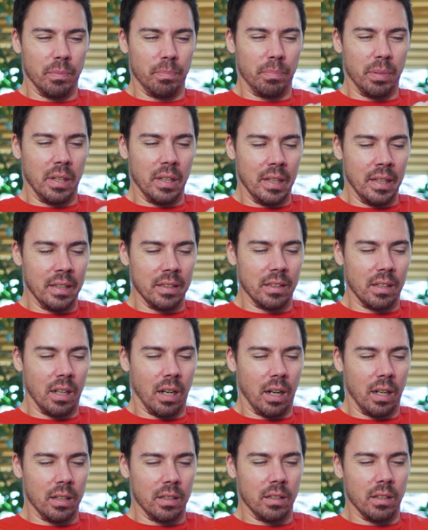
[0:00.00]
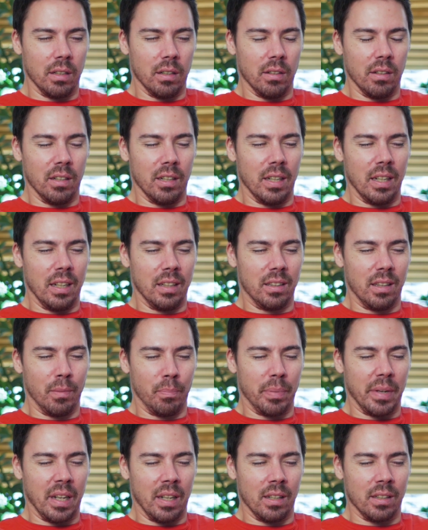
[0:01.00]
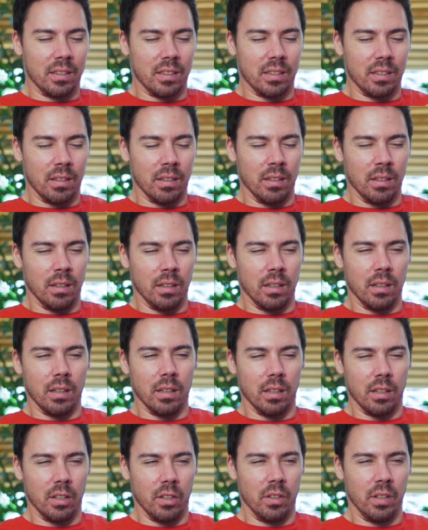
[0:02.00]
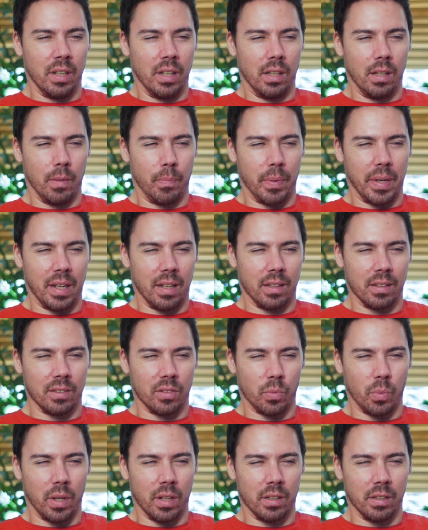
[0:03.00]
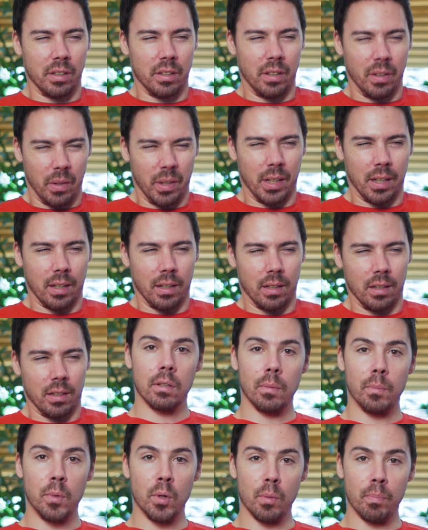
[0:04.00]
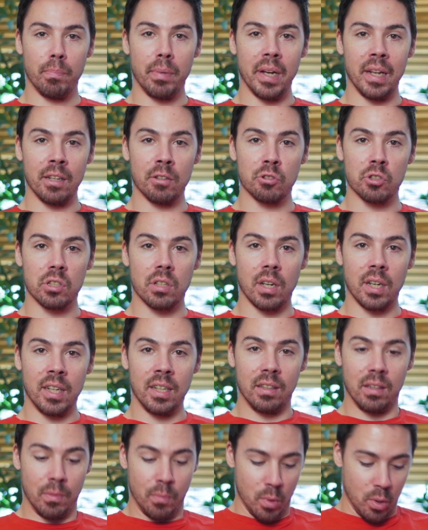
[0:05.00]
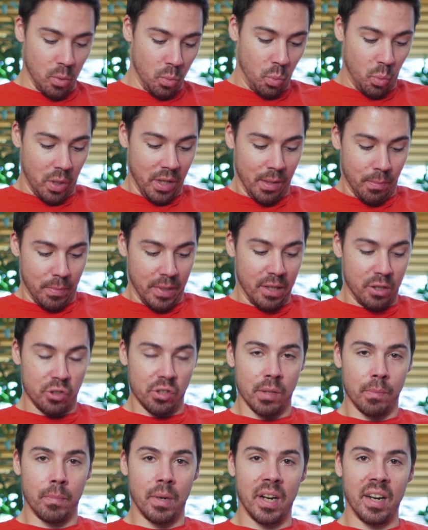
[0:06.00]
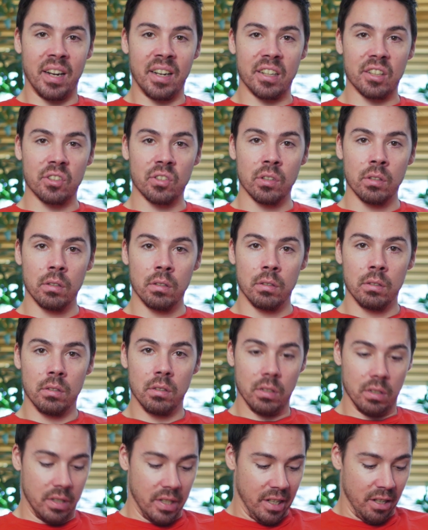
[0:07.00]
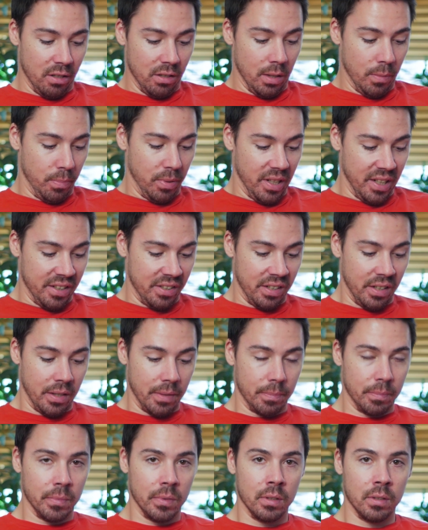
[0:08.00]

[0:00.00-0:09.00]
Please, God, eat the balance. You need the balance. Why aren't you doing it? The more balanced I eat, the more windmills in my ass, tearing the place up.